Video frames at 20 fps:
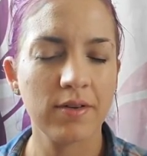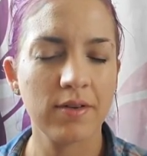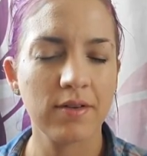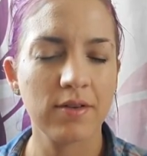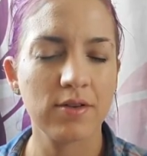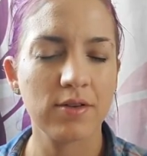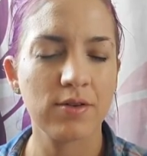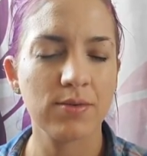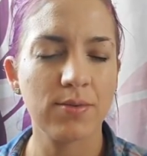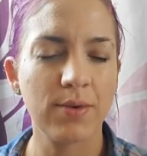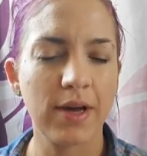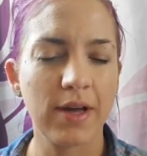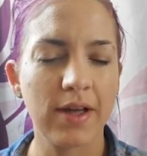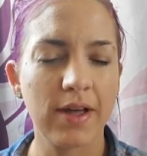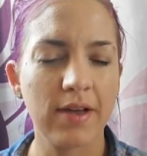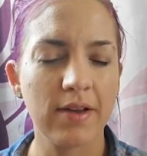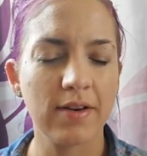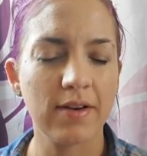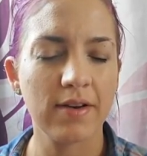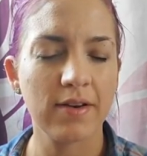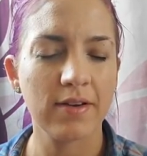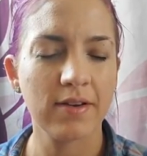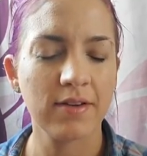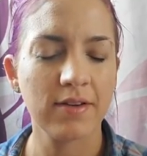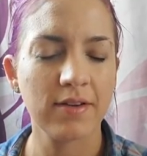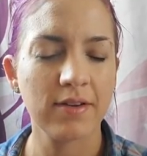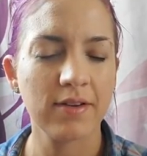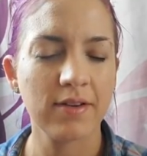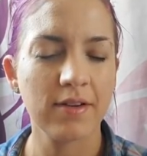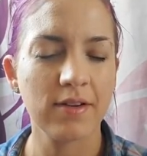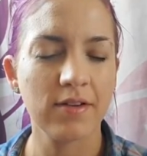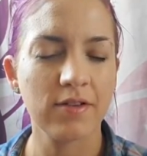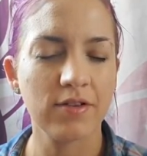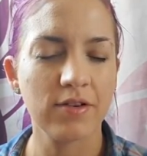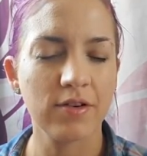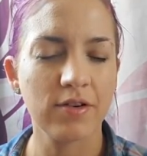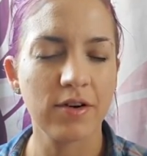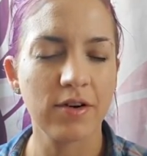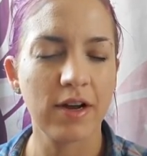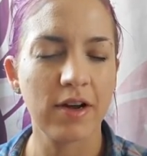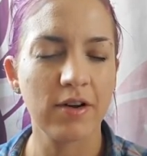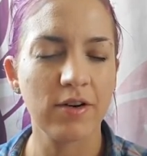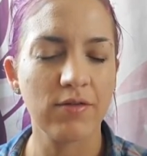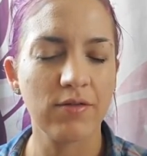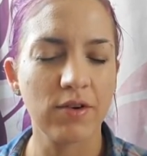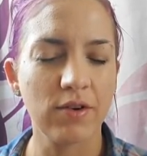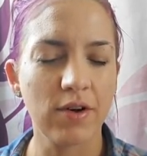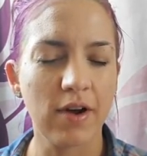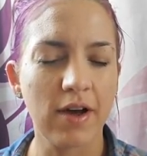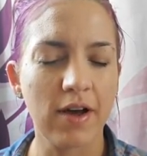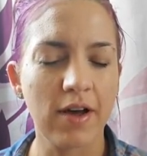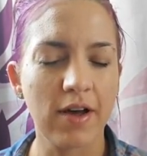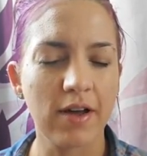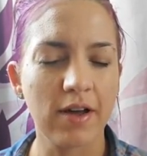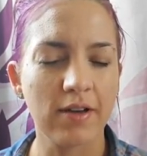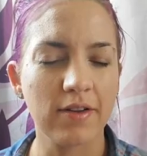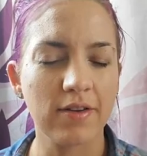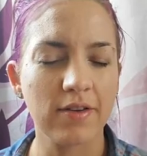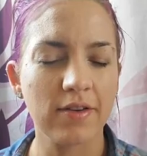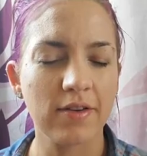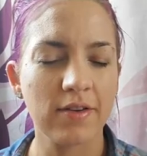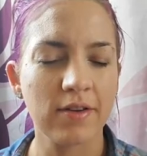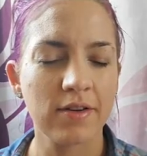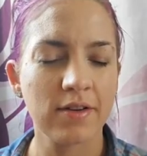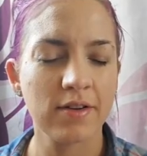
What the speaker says: the sweat and dirt out of your eyes.